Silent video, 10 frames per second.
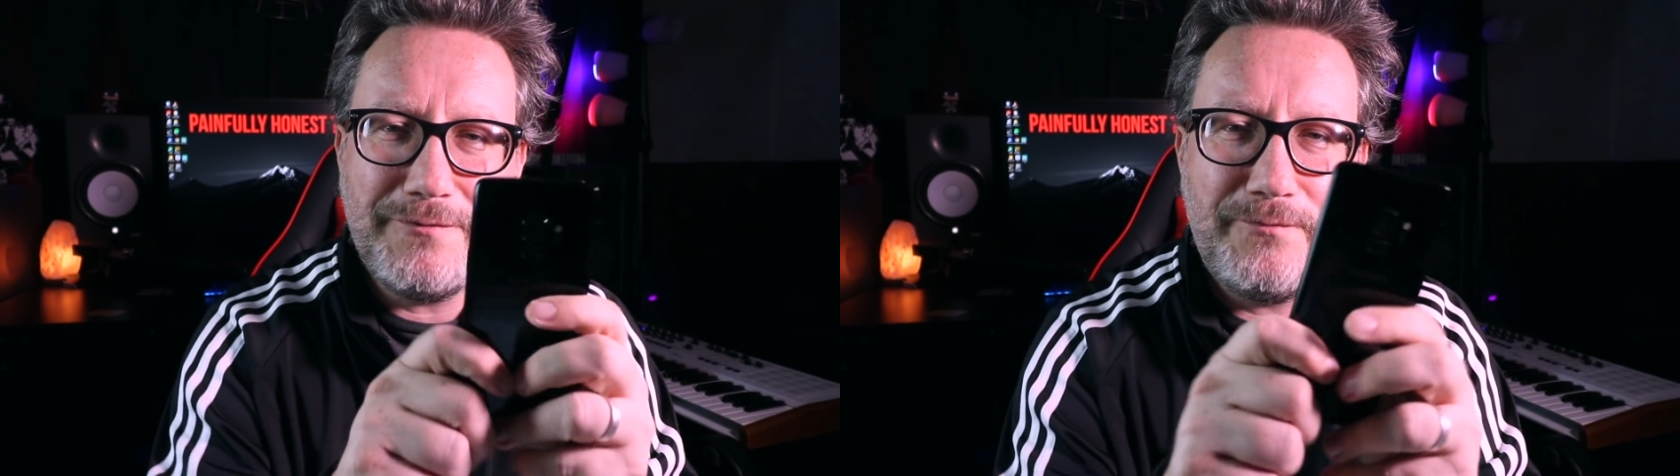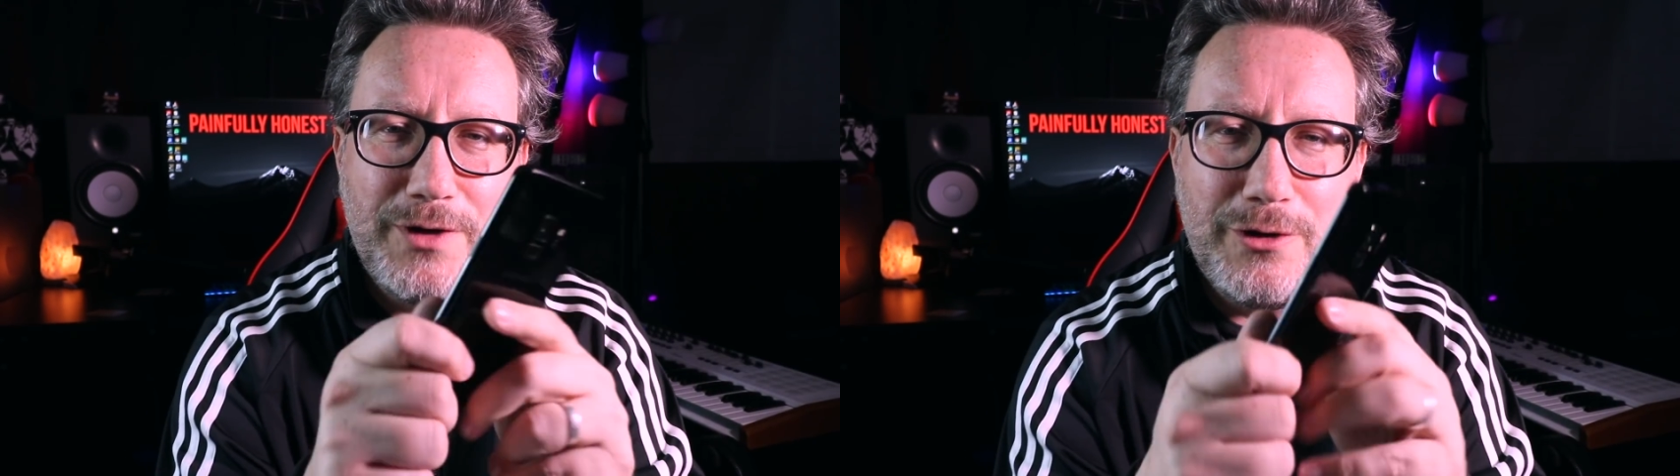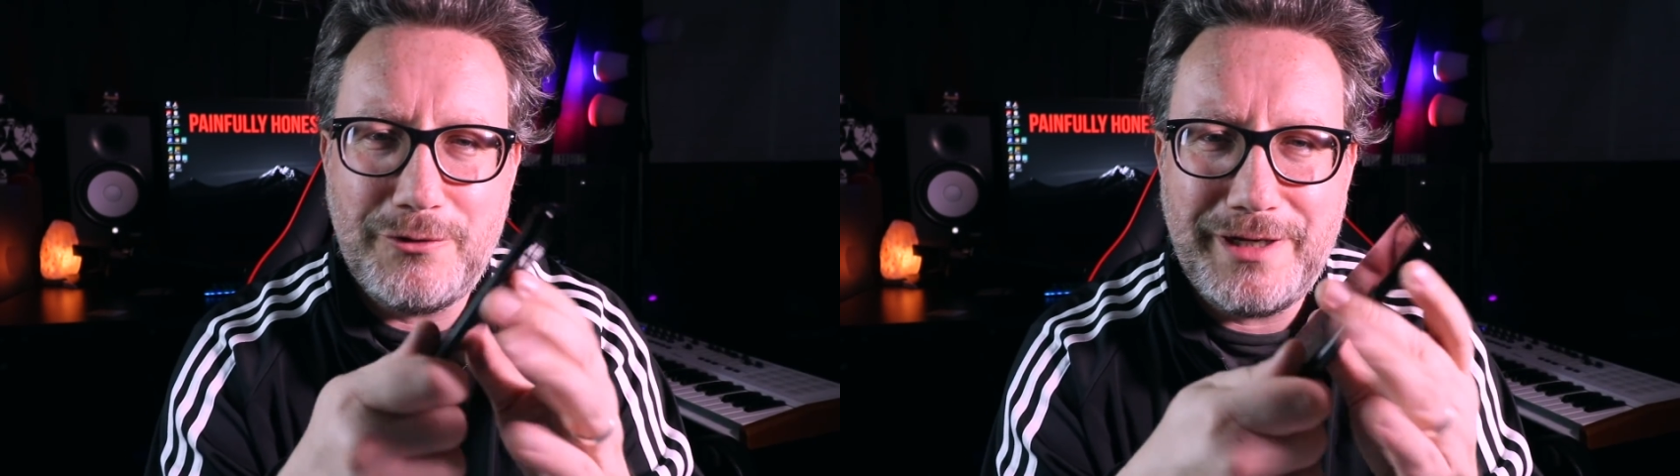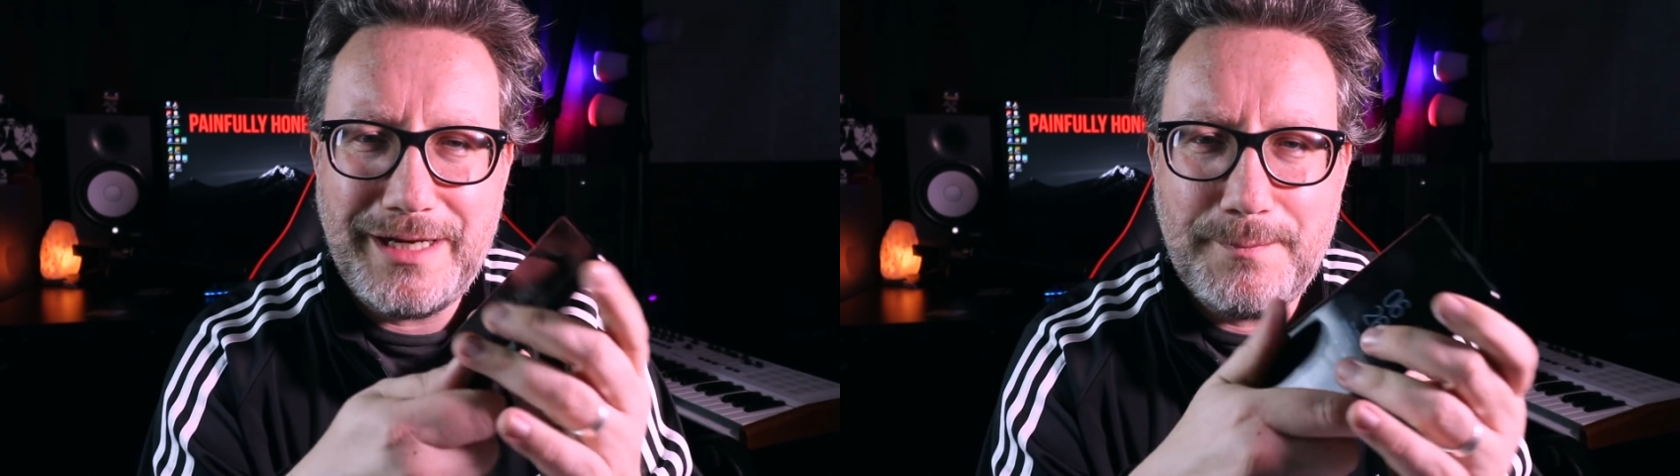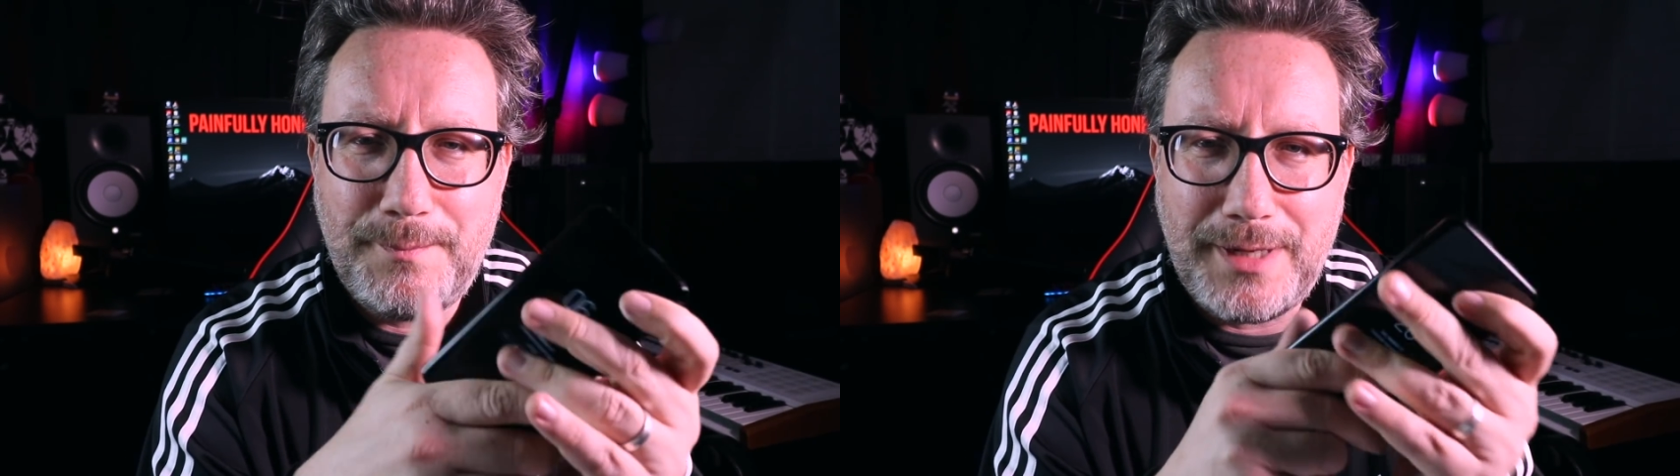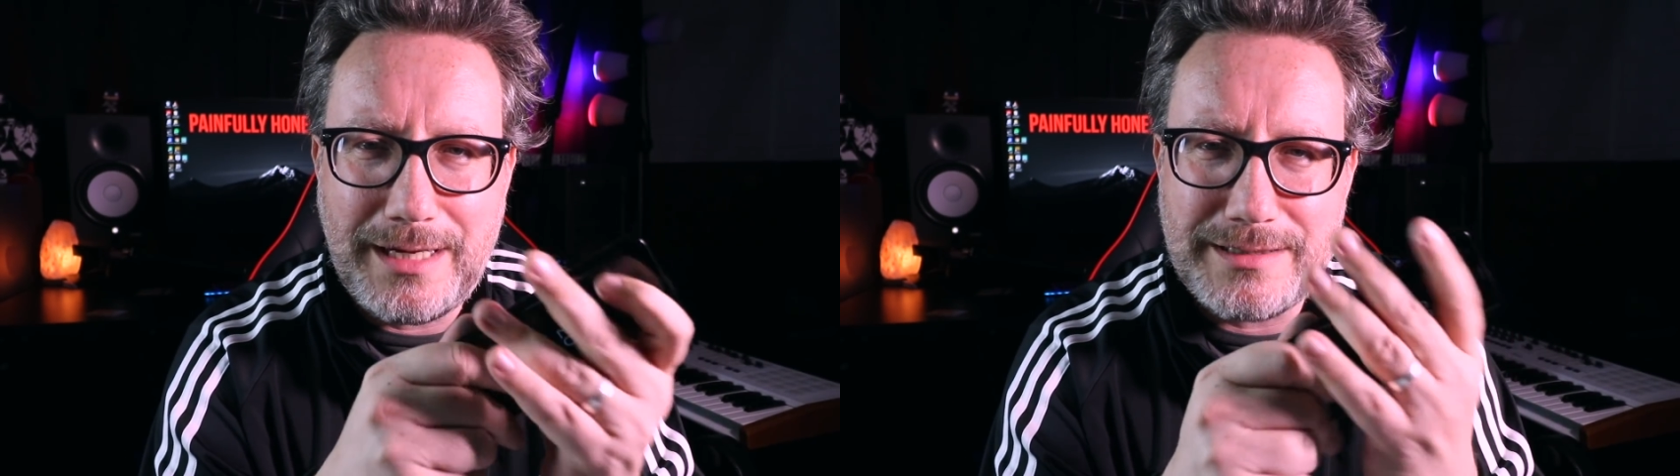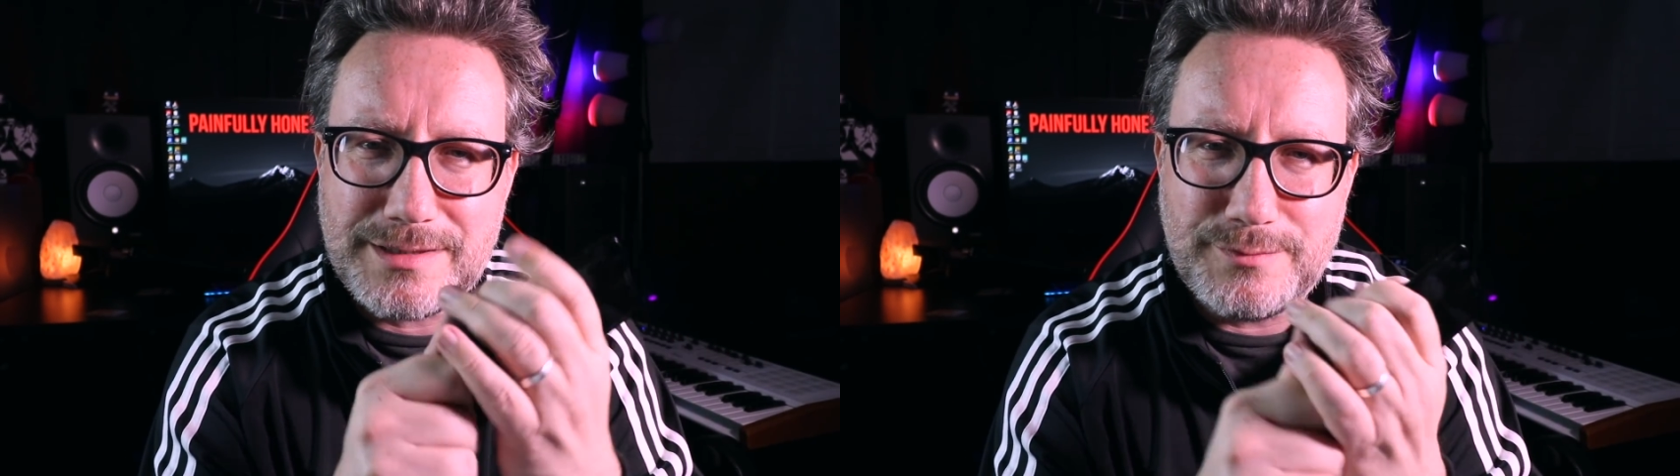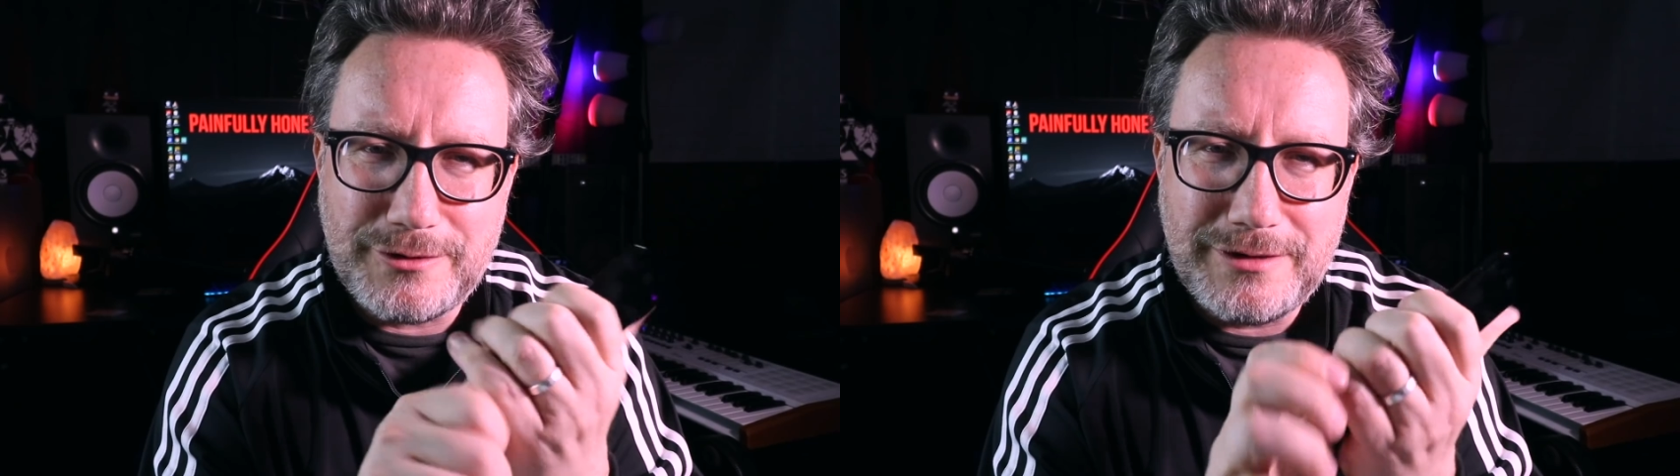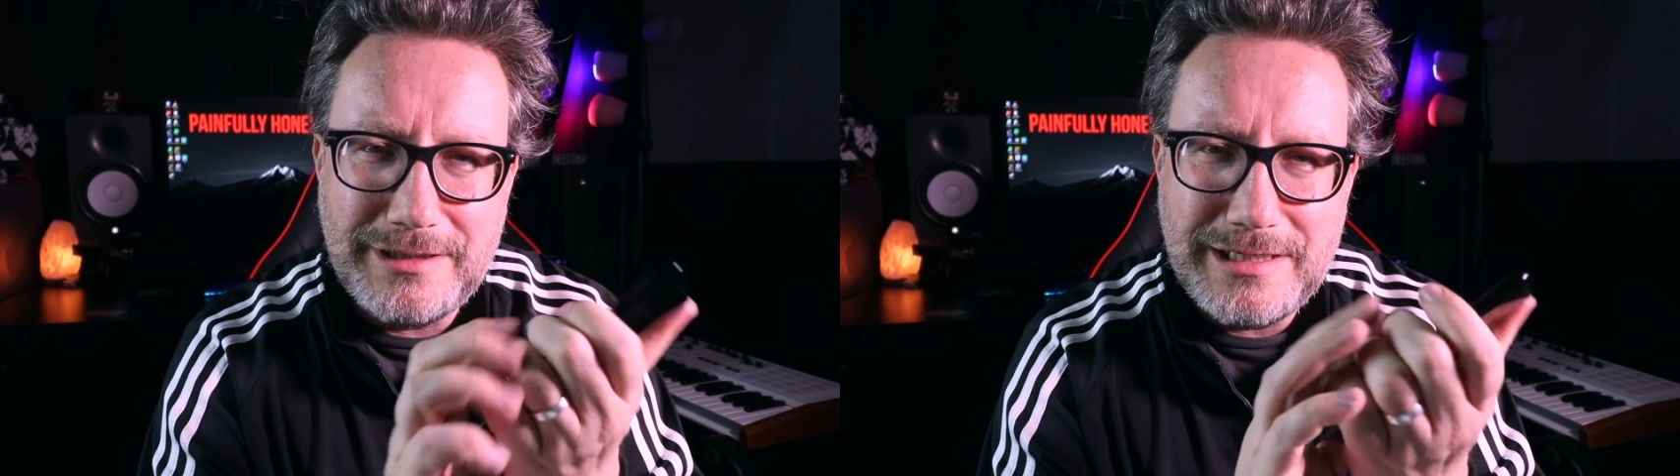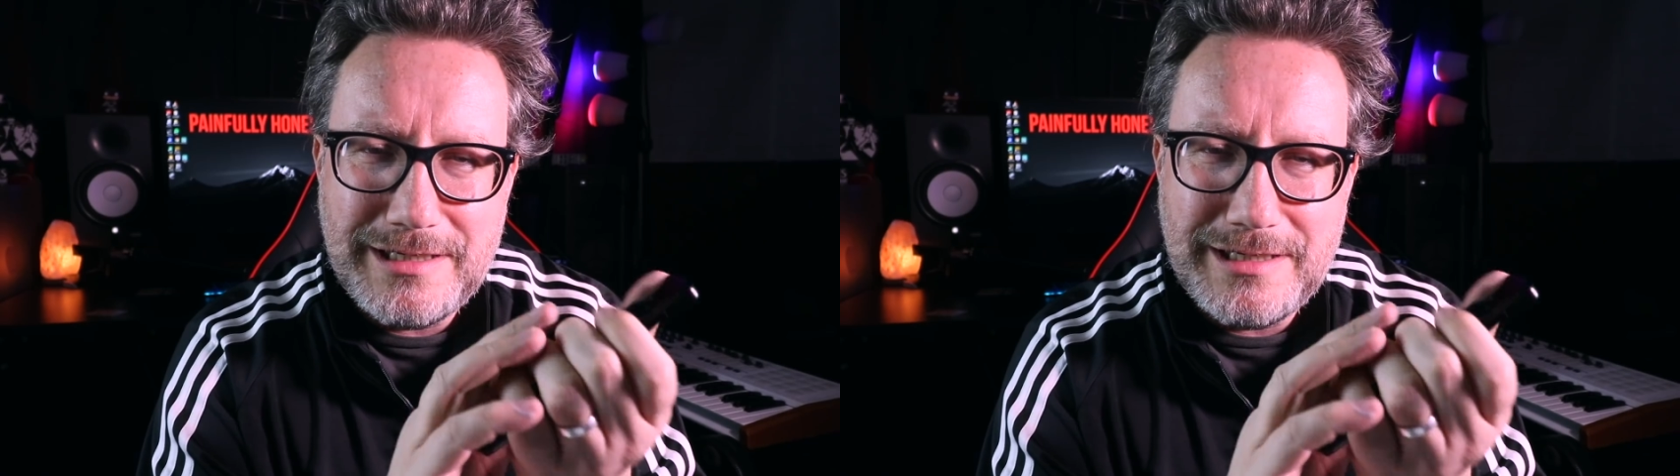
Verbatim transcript: phone impossible